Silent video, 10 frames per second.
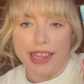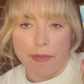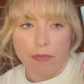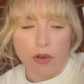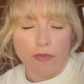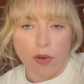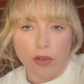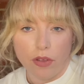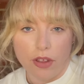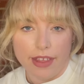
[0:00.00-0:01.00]
then move
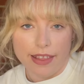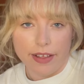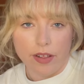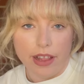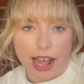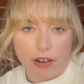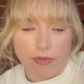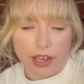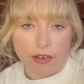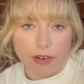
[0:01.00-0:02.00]
on to this little aloe
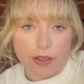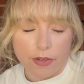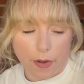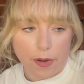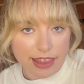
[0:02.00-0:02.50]
vera soap.